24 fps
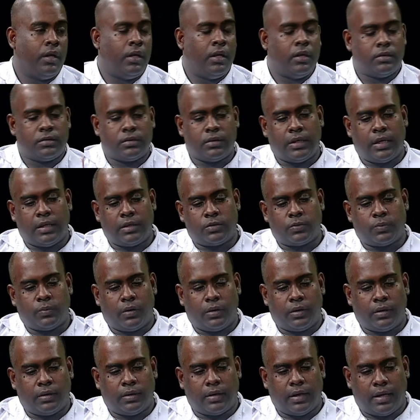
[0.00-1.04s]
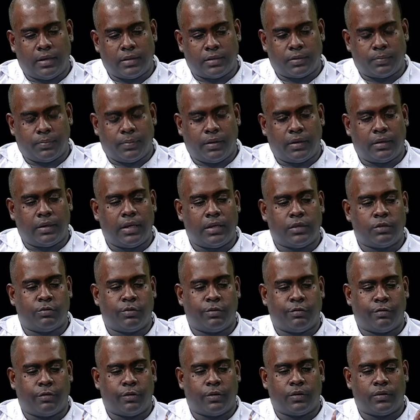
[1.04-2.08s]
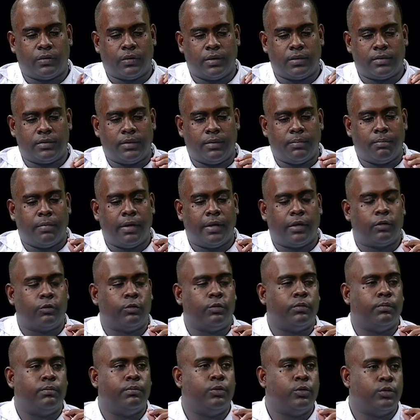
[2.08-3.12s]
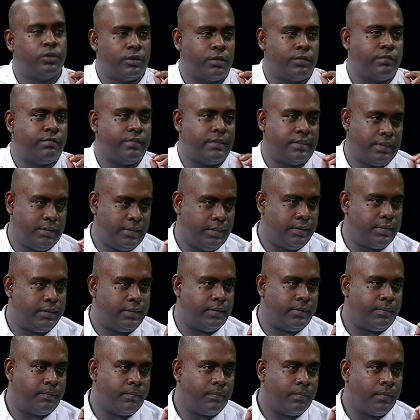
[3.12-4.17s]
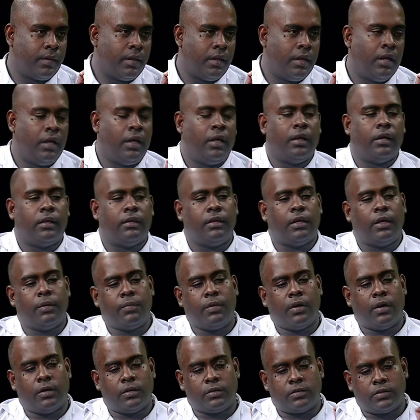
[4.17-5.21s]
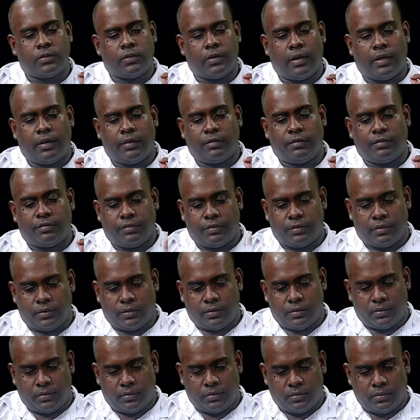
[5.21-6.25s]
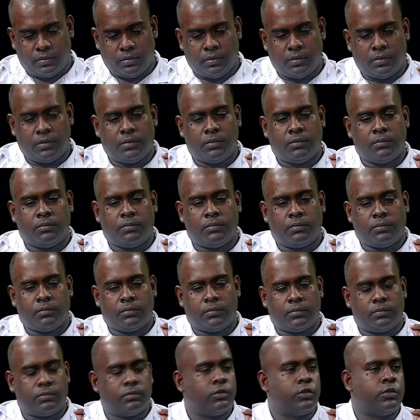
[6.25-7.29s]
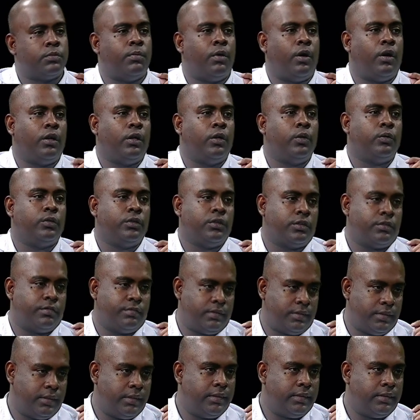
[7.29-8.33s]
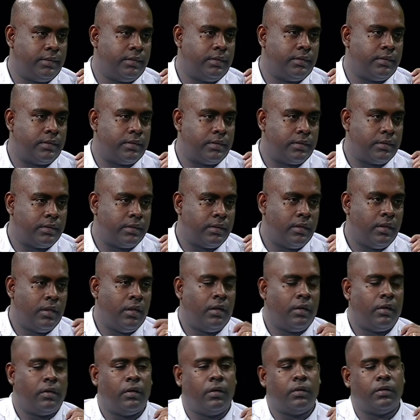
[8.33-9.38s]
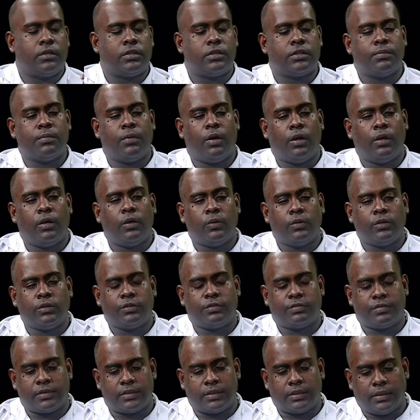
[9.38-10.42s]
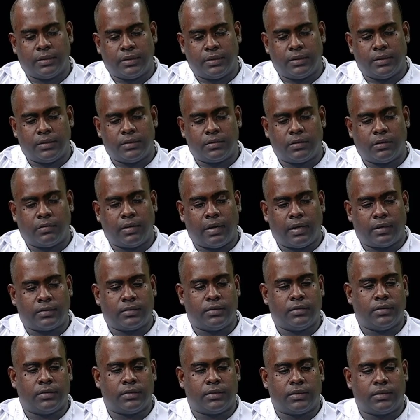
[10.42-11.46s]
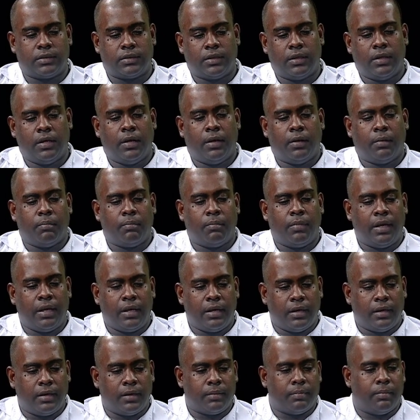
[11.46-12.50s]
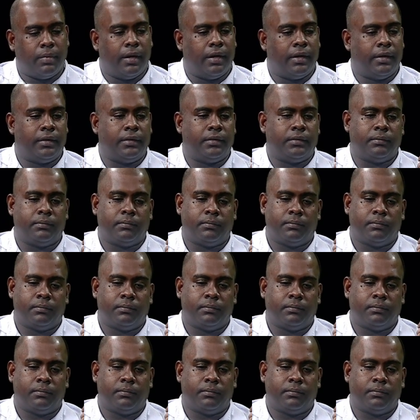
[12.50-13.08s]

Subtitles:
So that's one aspect. That is referred to as the micro boost facility. Then we also have small loans facilities. Now, the small loans facilities are accessed mainly by